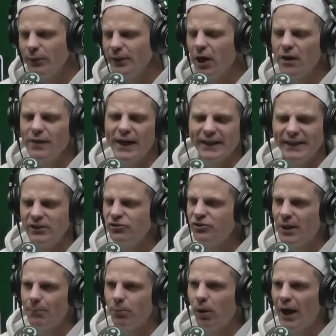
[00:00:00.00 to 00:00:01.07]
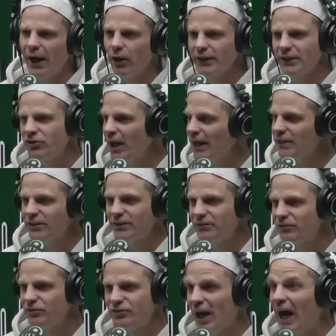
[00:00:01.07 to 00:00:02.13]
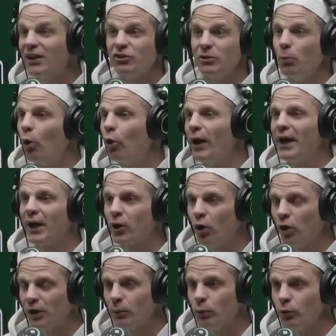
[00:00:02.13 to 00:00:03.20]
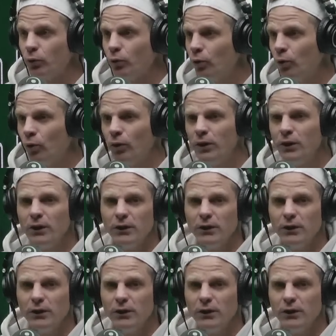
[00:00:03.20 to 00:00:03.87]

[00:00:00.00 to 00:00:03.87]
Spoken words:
We know that intercept player, like you take Darcy Moore out of Collingwood, or